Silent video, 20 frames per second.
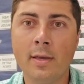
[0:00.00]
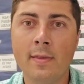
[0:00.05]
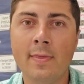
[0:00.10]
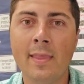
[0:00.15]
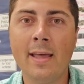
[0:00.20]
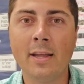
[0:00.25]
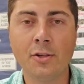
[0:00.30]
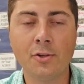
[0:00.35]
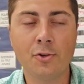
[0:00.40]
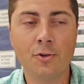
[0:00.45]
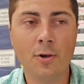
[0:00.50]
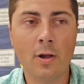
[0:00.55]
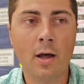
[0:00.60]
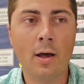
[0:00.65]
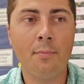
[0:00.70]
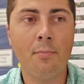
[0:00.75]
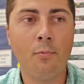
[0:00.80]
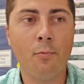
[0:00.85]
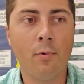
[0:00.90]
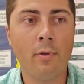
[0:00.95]
in that
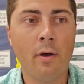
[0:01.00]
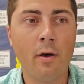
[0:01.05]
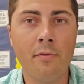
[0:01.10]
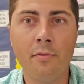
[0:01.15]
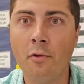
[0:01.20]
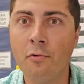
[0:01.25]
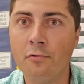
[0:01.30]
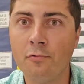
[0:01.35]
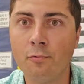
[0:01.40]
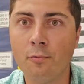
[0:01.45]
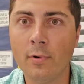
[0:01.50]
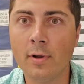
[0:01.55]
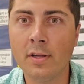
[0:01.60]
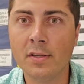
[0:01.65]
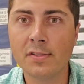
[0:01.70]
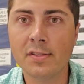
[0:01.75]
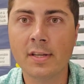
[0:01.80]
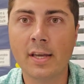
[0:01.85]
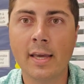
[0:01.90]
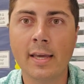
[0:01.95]
shop with all those
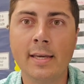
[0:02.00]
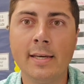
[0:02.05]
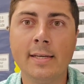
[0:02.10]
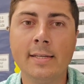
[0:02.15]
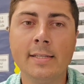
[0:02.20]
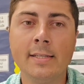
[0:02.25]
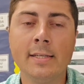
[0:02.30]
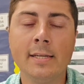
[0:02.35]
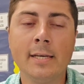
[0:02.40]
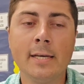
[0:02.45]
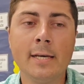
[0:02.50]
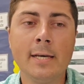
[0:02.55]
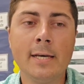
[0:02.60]
risks and